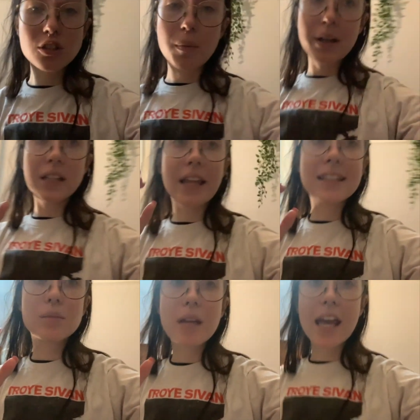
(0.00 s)
So I'm going to
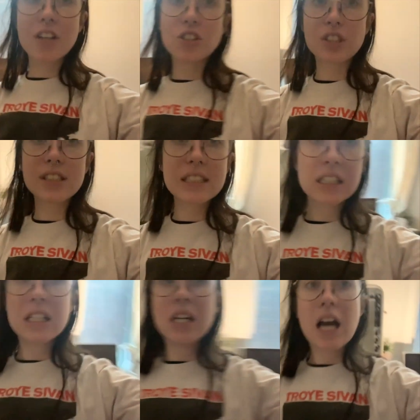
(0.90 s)
light some candles,
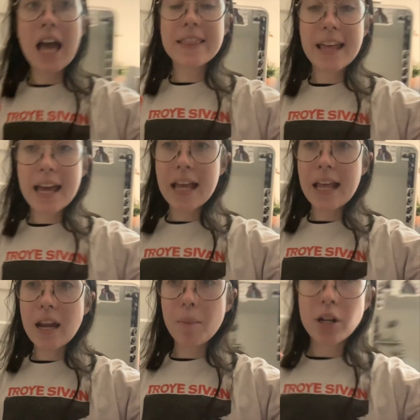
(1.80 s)
and
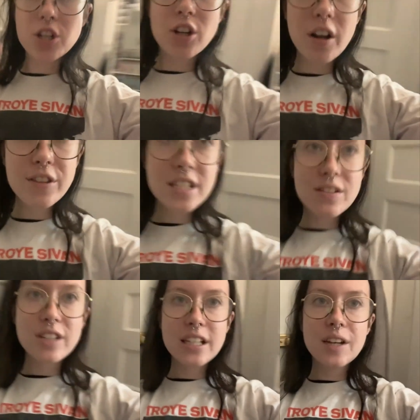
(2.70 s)
then I'm going to turn on the
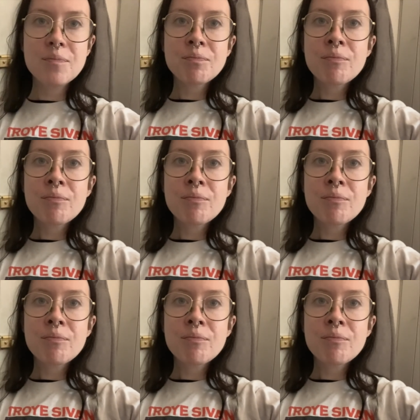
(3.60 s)
TV,